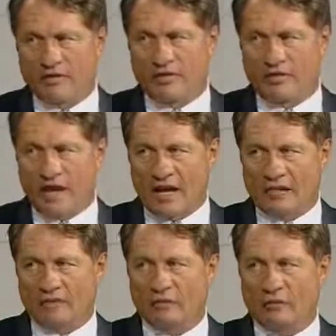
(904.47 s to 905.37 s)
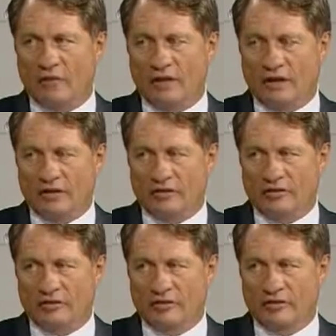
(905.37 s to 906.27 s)
Because that's what it
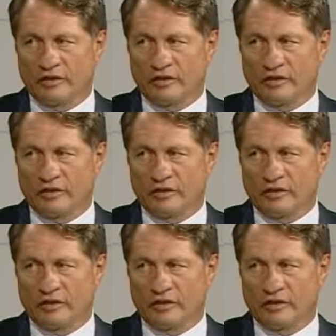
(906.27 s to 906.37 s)
is.